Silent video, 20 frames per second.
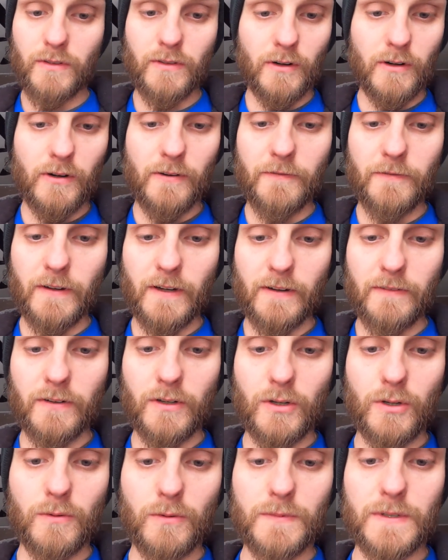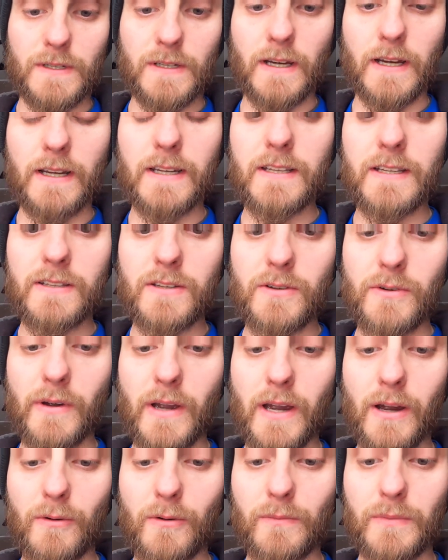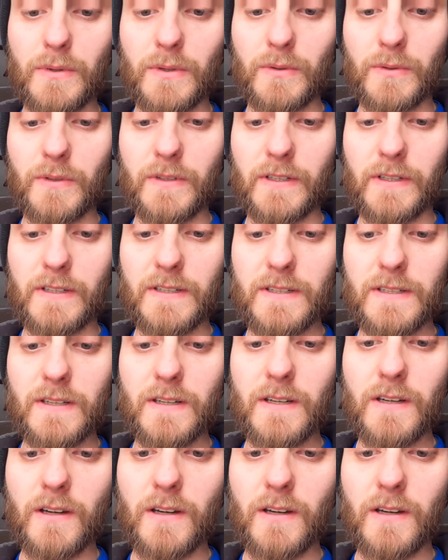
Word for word: 35 homes, 92 outbuildings,